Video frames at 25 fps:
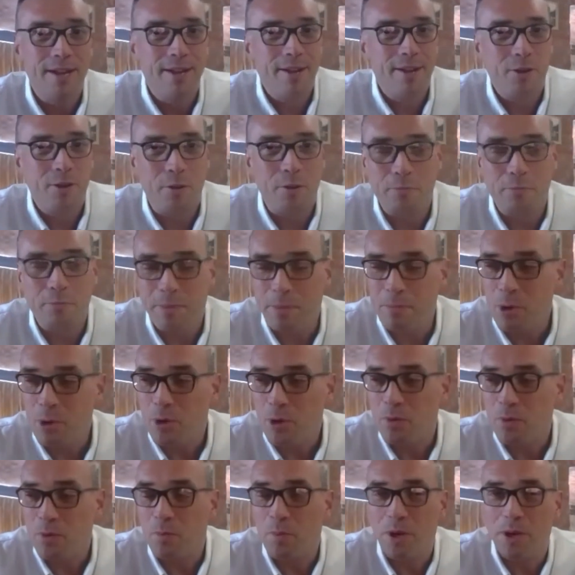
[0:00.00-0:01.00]
done me more
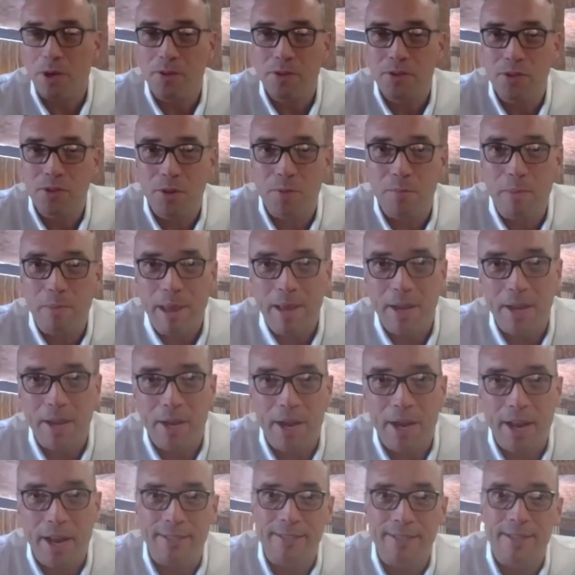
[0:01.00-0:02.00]
than one or two bacon
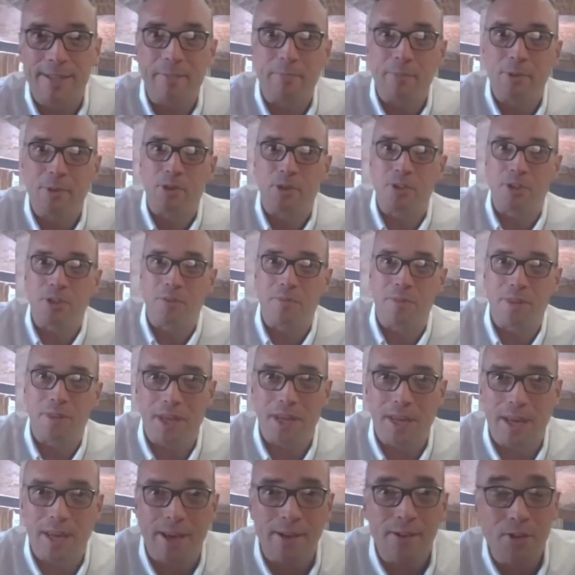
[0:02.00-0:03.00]
and egg sandwiches over the
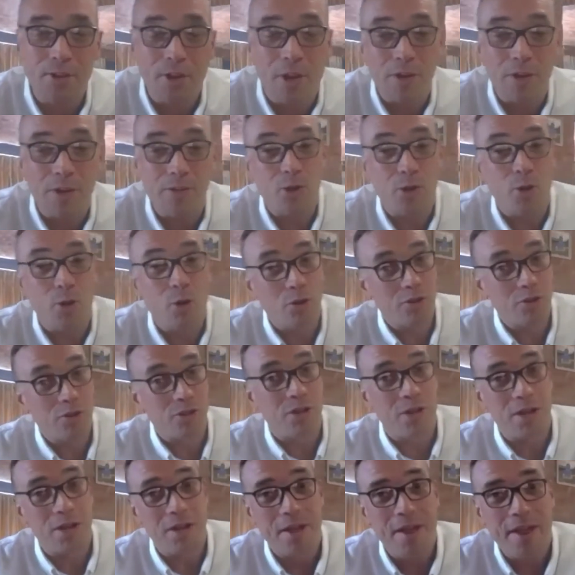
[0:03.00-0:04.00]
years. So I talked
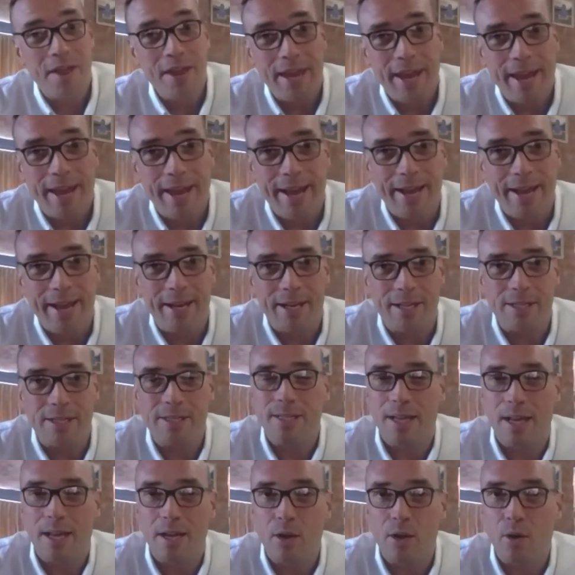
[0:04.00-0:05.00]
to Ian and
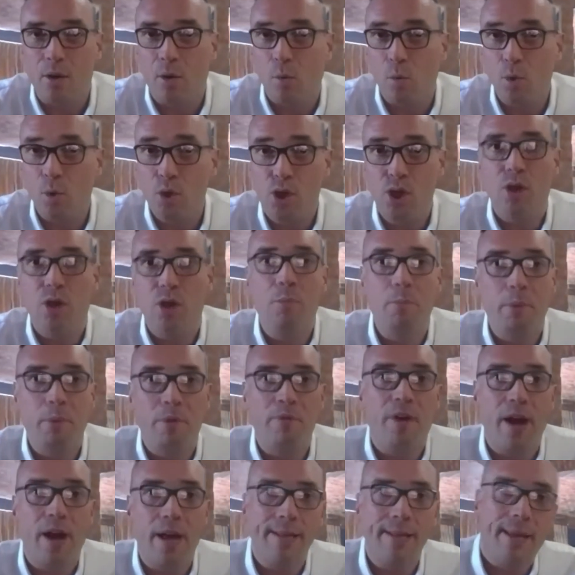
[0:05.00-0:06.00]
said, "Look, would you
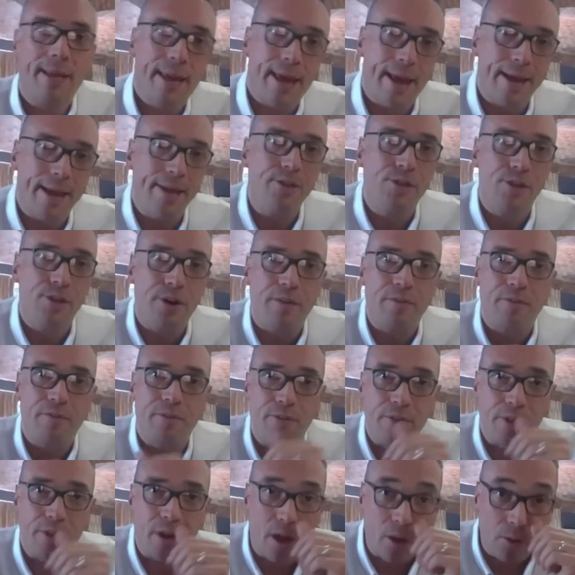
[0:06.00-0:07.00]
provide the catering
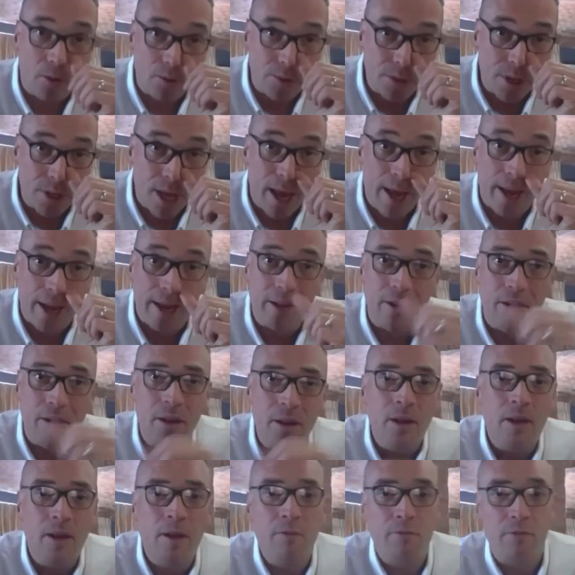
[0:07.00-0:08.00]
for the whole site
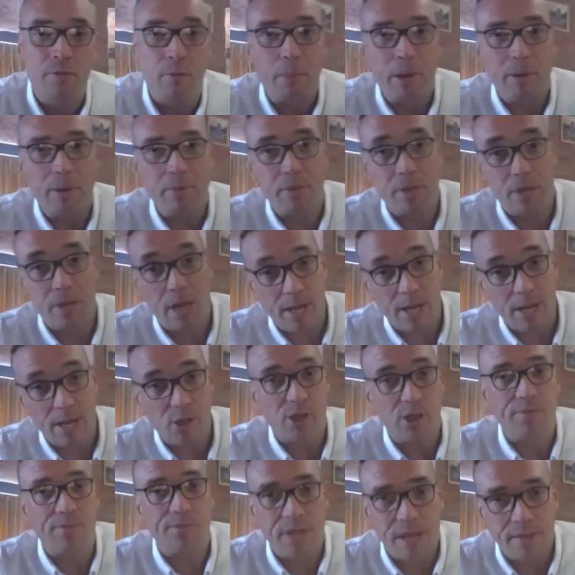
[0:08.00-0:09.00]
for both the day
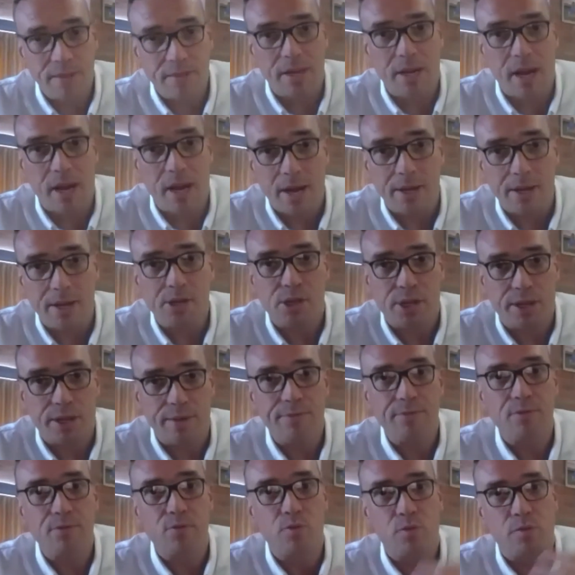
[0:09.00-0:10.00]
shifts and the night
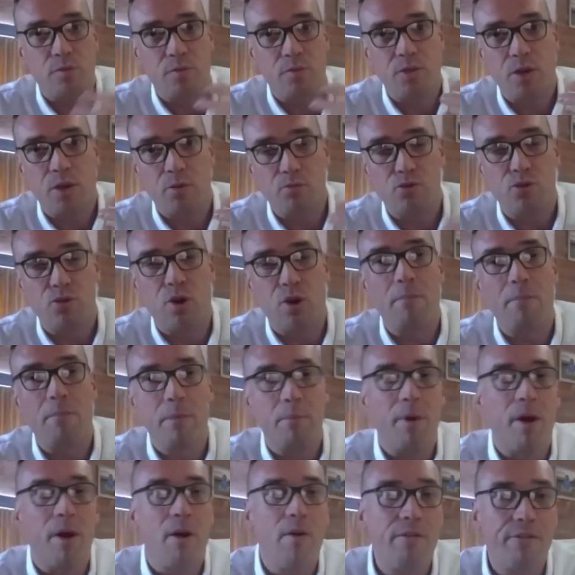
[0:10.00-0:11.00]
shifts? So drop
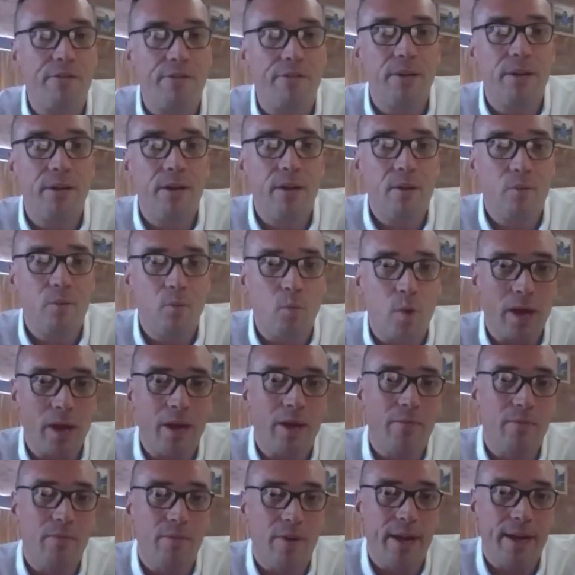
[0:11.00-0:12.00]
them off when
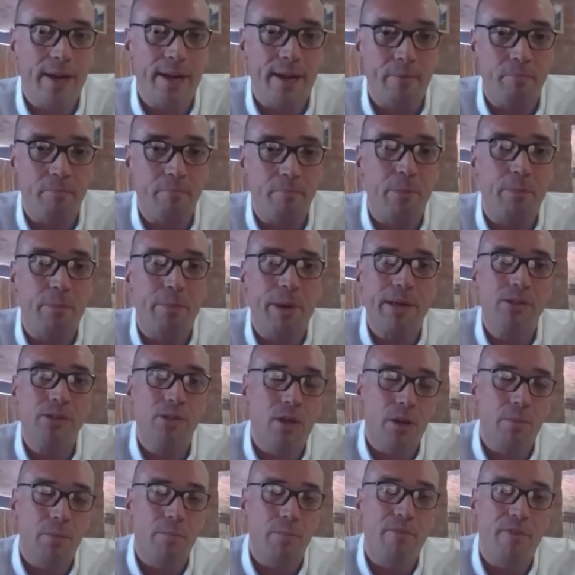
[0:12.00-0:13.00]
convenient, but
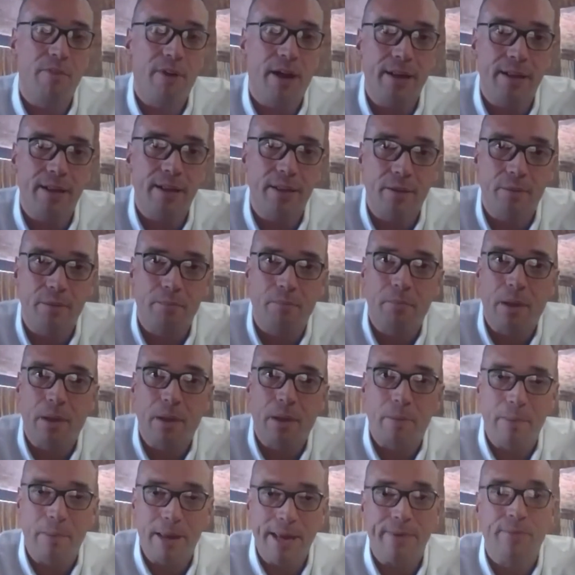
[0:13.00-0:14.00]
basically provide them
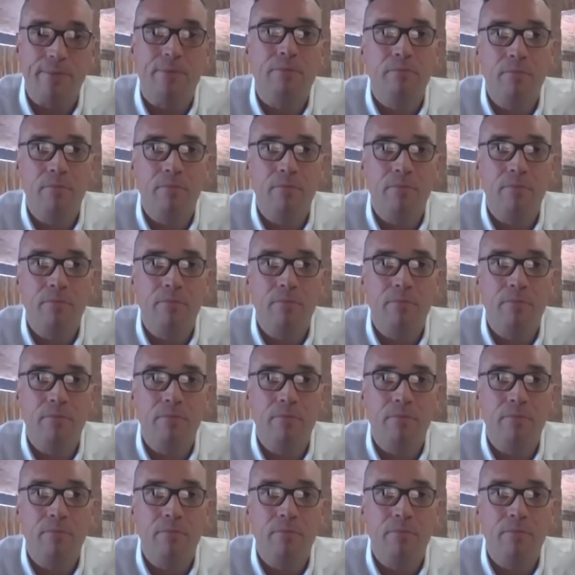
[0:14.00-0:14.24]
a meal."